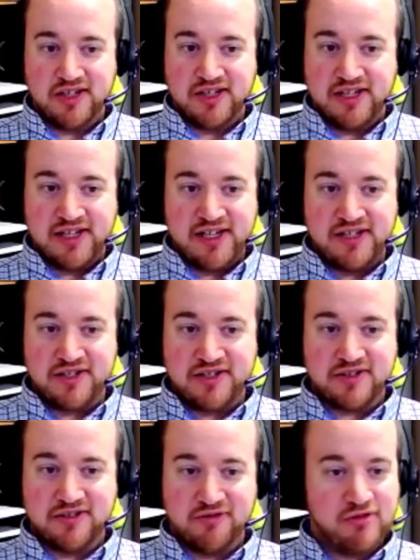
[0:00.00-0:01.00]

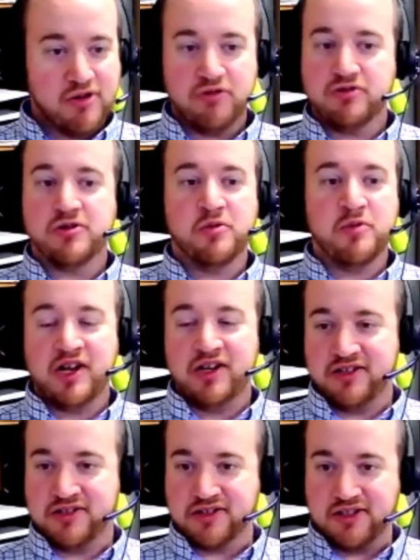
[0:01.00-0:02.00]
he's grown
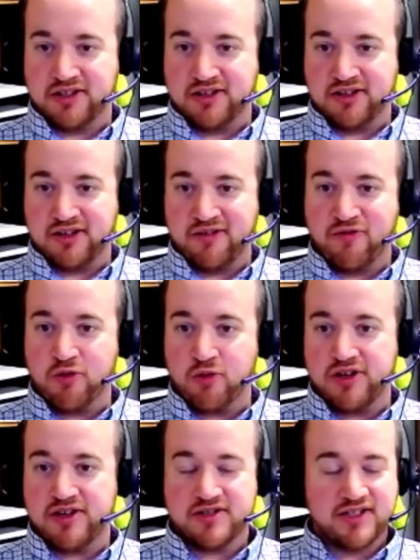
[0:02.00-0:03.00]
tremendously in the 4
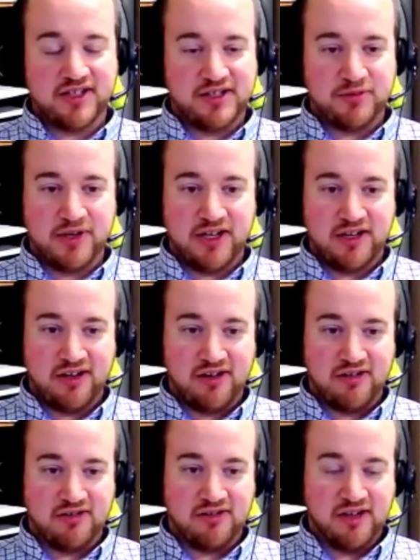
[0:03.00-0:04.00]
years that he's been
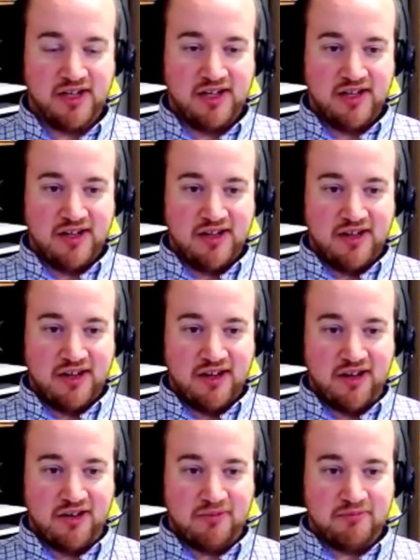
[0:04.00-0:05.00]
here,
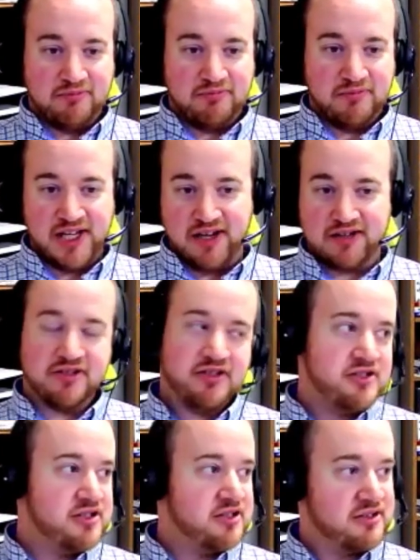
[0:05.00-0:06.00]
and he actually
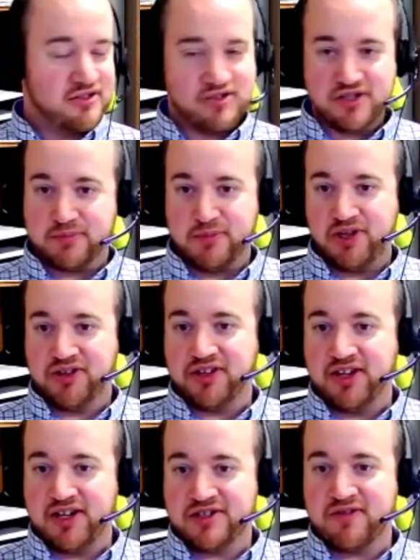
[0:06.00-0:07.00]
just built
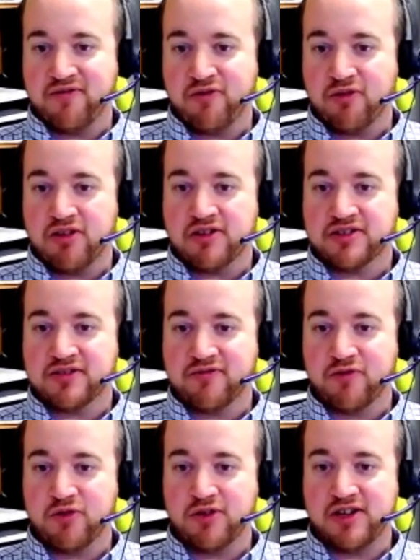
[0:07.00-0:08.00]
an engine for us. And
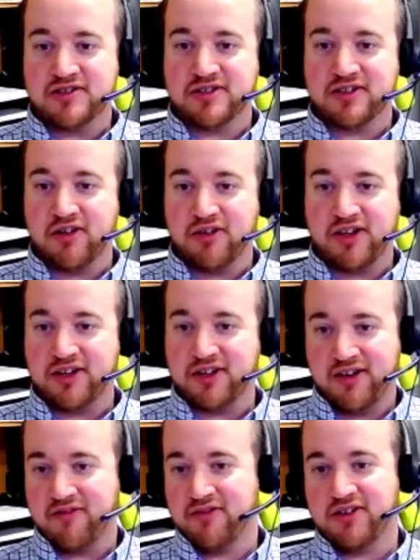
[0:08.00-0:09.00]
4 years ago, he had
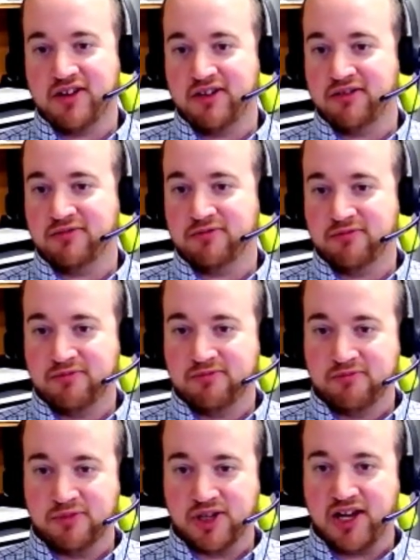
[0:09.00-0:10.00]
never done
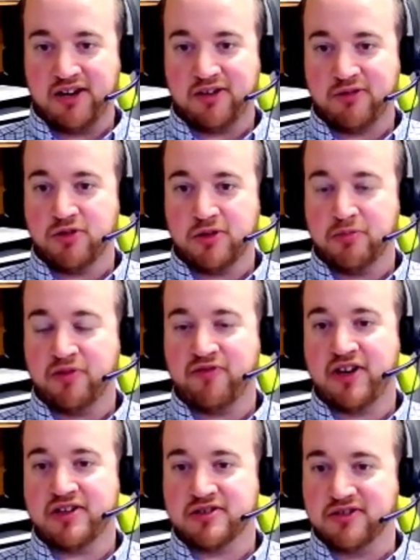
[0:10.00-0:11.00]
mechanic work
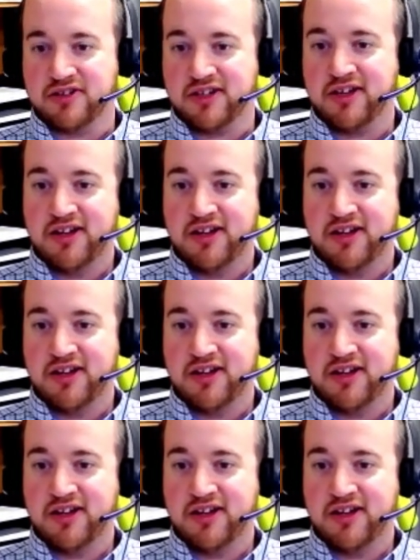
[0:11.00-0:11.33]
professionally.